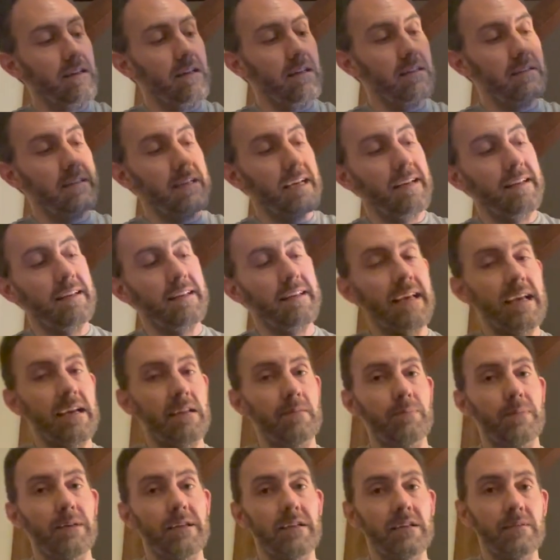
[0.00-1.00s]
Danny
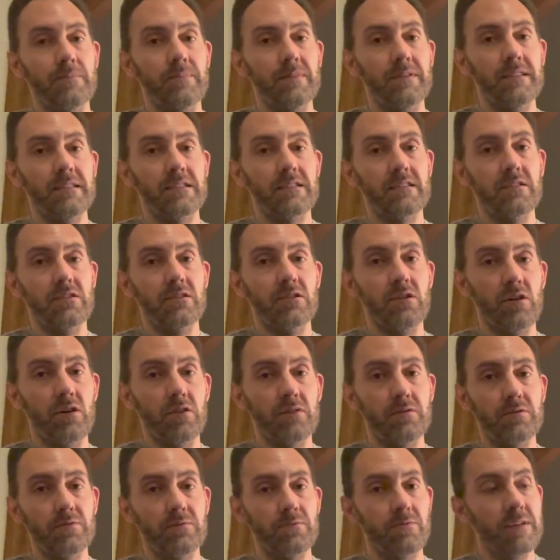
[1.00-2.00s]
Gatton pickup in this guitar
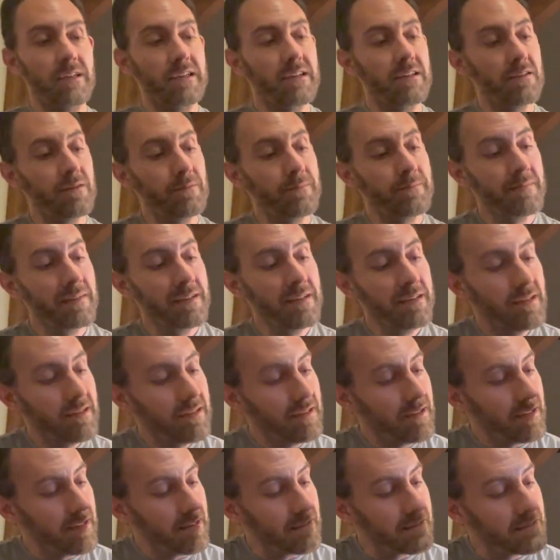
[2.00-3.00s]
as well,
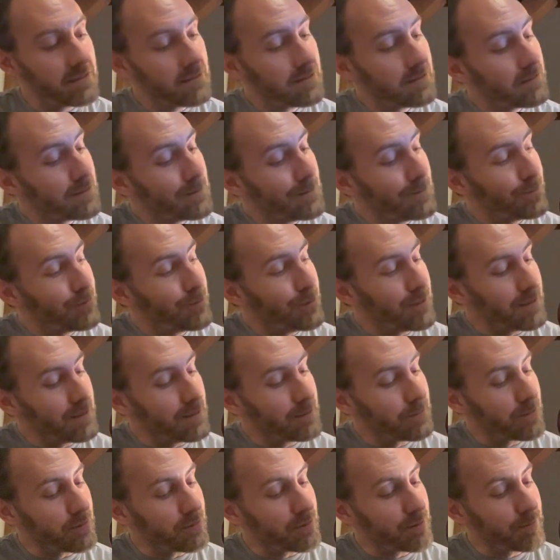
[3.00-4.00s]
to complete the
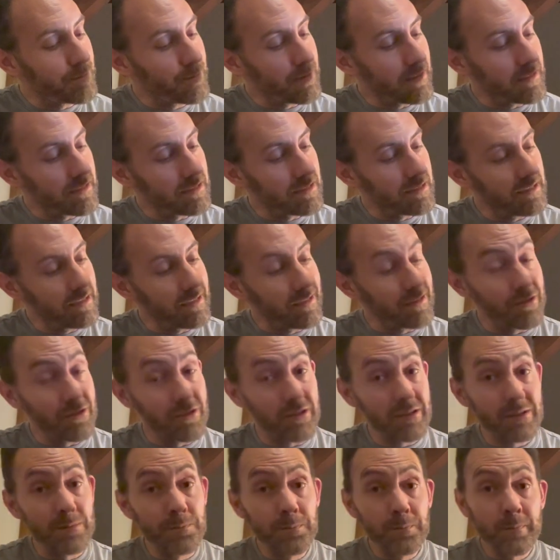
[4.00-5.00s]
Bruce Springsteen
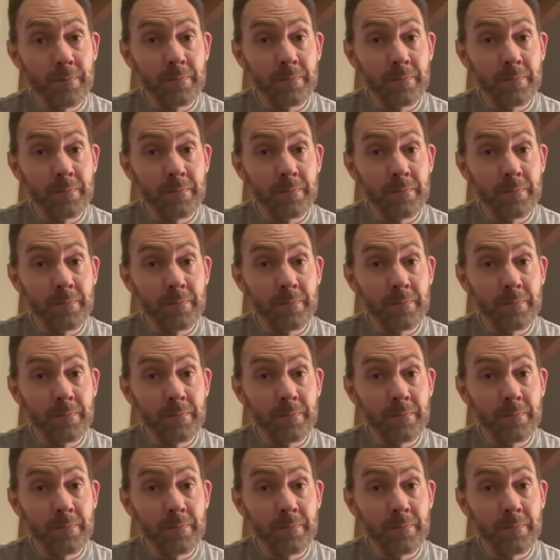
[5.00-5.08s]
look.